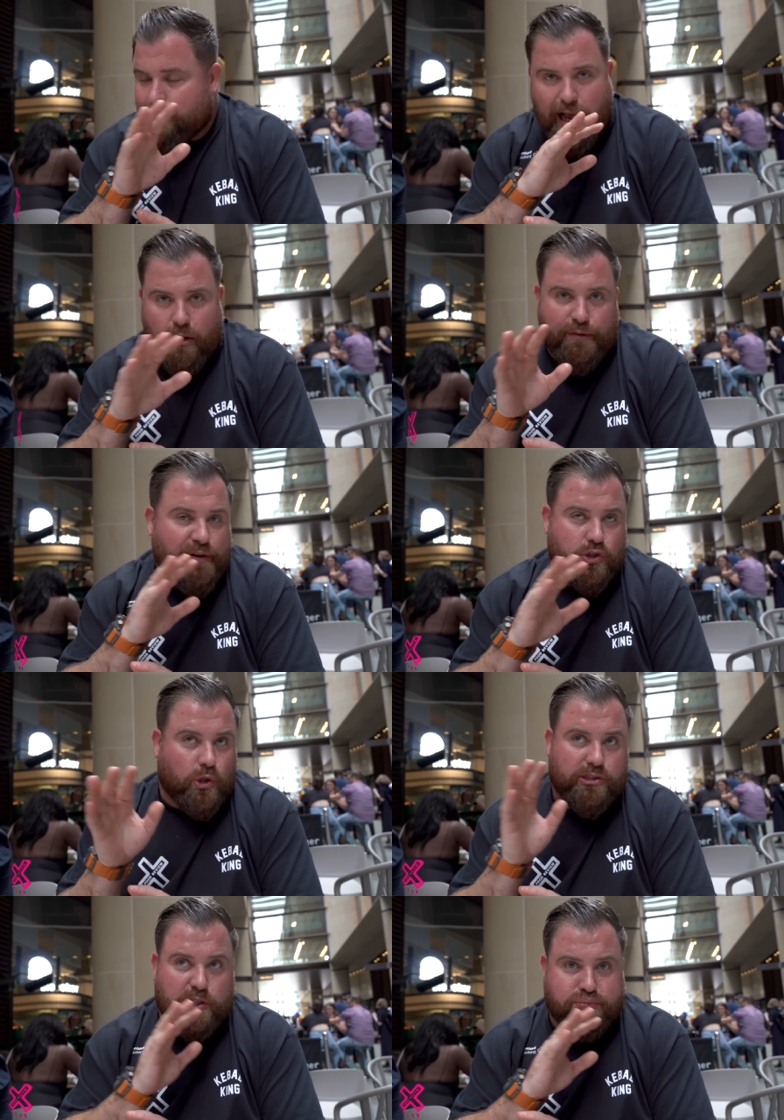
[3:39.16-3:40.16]
That holy f
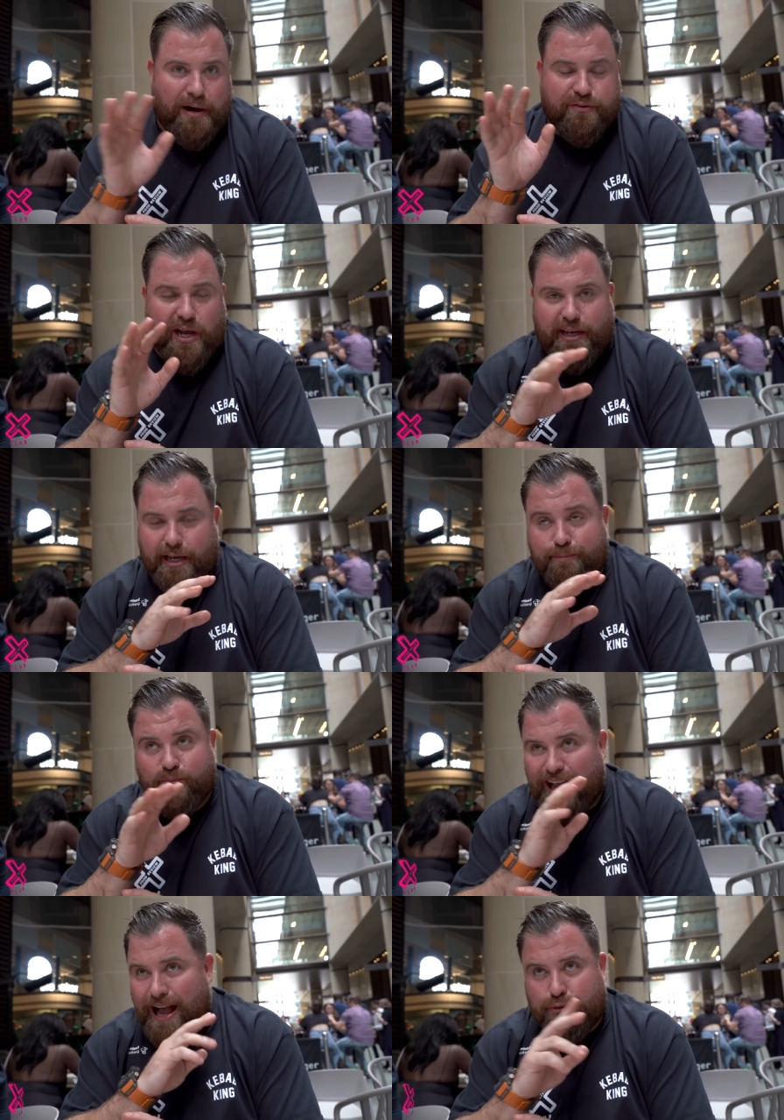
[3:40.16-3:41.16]
sauce is breathtaking,
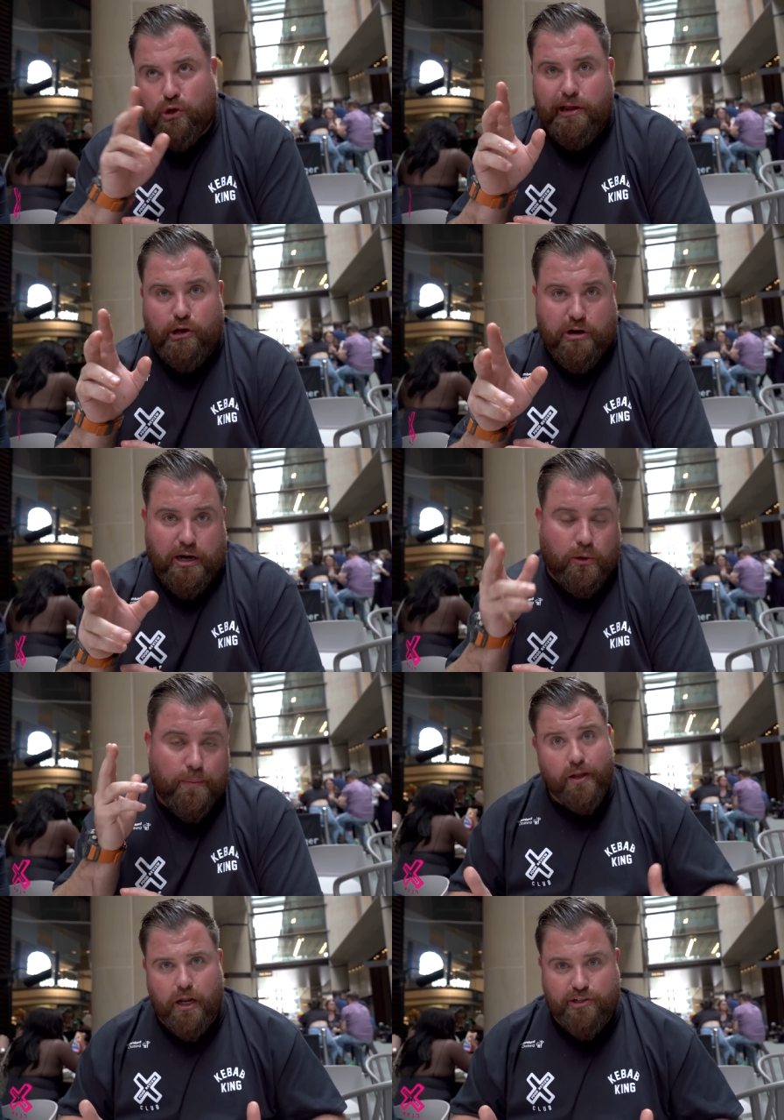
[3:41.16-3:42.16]
absolutely incredible.
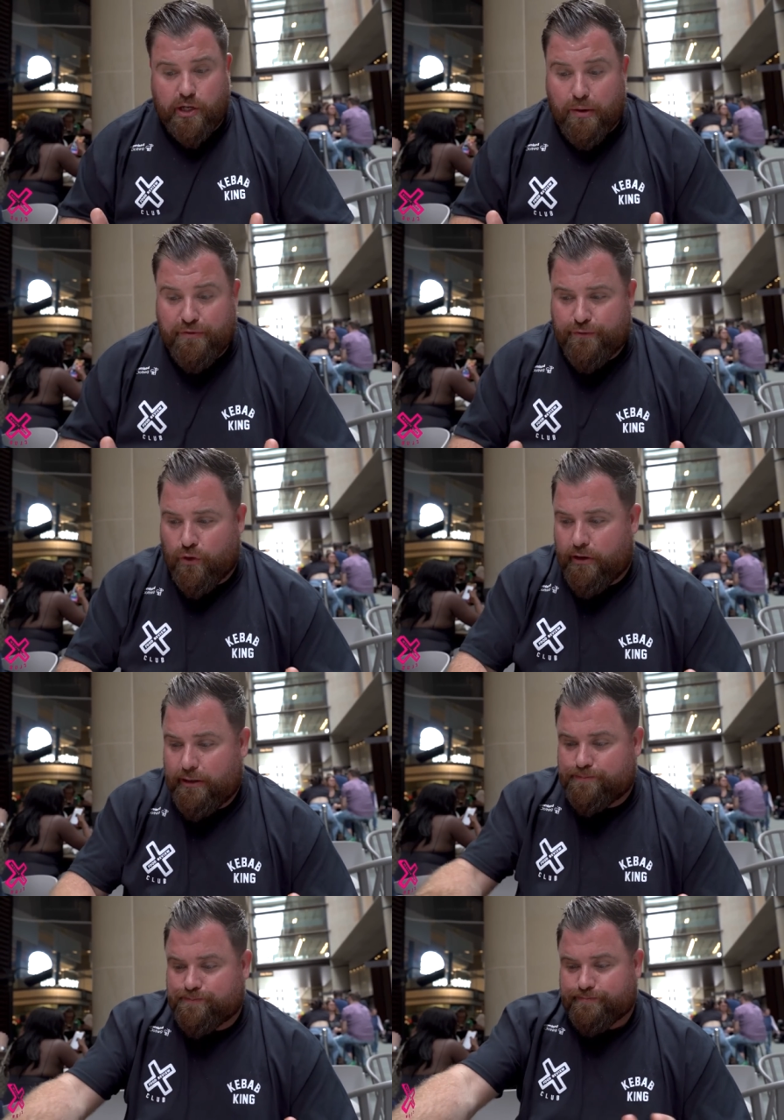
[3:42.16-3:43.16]
Look, there's only one thing for it.
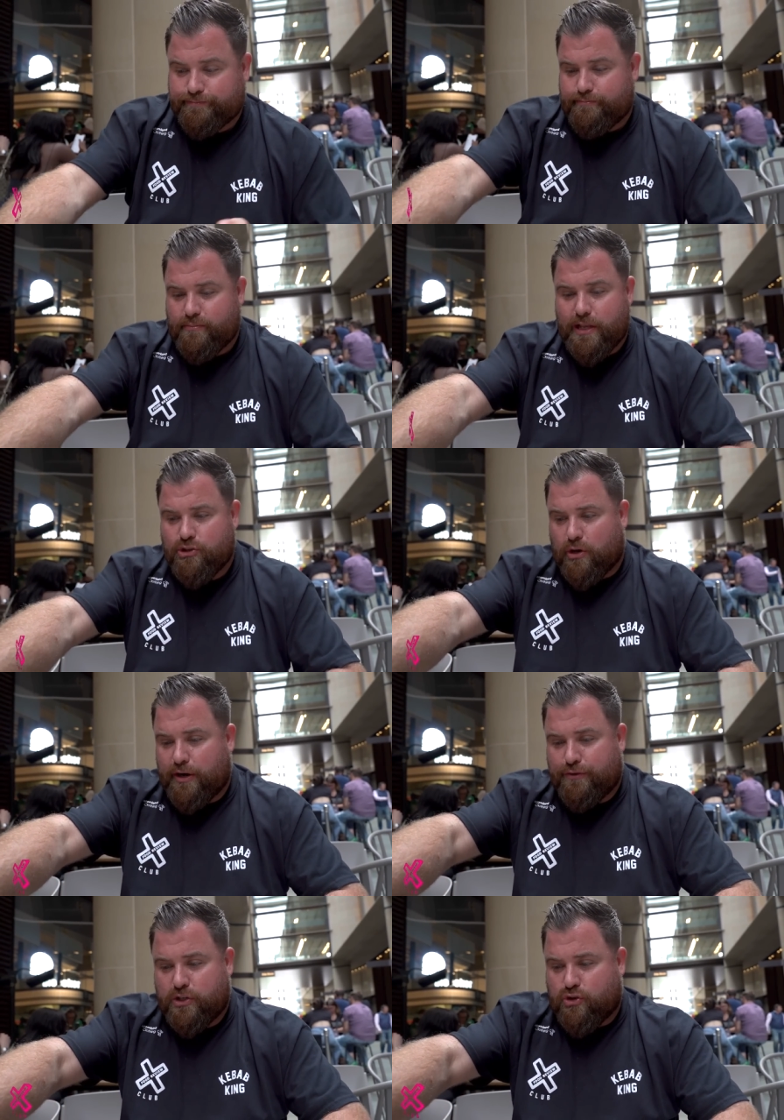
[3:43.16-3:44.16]
Let's try the,
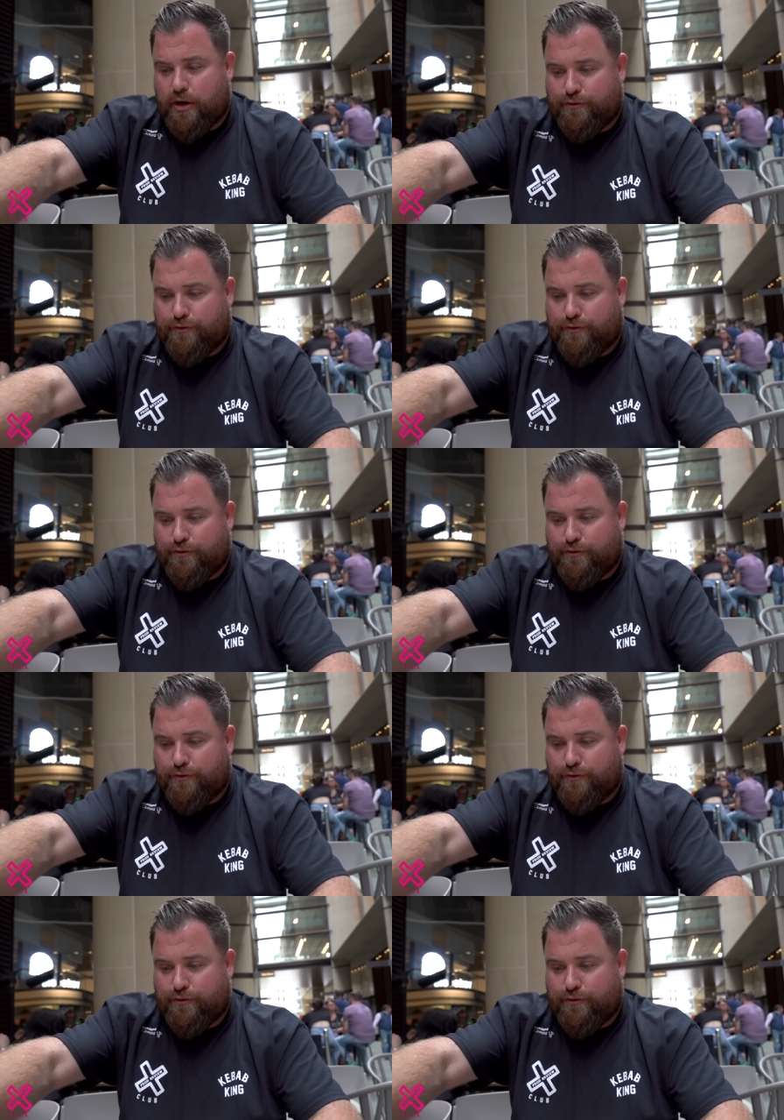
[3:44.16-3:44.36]
let's try the